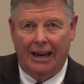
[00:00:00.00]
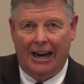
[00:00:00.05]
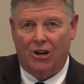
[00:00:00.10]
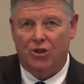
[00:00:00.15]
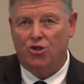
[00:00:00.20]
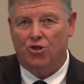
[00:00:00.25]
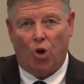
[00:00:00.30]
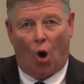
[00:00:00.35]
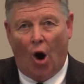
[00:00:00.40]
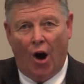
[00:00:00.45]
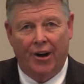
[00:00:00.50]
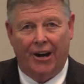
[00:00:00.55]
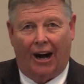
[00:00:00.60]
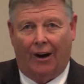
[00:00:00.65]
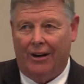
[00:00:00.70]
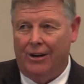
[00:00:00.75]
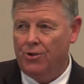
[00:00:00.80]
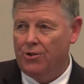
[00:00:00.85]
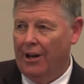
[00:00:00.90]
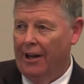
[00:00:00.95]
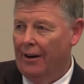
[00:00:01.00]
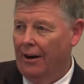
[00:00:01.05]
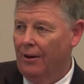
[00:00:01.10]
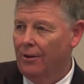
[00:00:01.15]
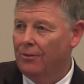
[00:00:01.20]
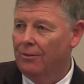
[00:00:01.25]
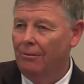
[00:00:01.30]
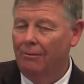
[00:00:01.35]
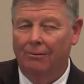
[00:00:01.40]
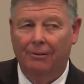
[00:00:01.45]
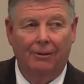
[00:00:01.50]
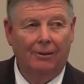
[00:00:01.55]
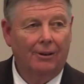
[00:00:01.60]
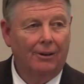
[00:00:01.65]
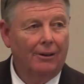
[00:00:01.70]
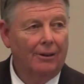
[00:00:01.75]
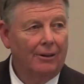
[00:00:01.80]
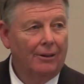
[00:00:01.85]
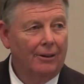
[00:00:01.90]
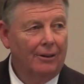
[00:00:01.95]
extraordinary sinners.
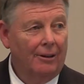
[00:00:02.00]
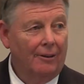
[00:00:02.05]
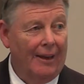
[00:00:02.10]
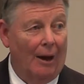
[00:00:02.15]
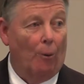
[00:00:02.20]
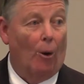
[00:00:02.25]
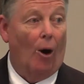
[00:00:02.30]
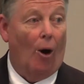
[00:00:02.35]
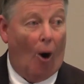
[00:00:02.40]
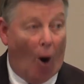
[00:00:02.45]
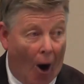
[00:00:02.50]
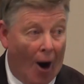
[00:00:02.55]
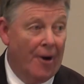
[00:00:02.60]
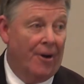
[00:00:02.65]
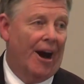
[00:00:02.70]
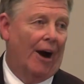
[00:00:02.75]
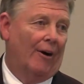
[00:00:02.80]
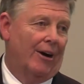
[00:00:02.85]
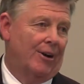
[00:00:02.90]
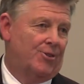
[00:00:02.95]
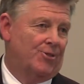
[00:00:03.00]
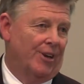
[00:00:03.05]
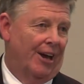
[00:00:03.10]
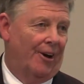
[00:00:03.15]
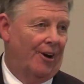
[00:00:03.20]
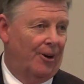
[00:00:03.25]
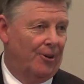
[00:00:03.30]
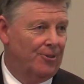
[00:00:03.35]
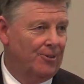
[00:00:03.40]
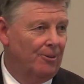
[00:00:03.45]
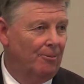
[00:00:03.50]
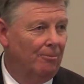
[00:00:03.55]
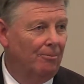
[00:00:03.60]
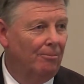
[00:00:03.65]
They were ordinary sinners.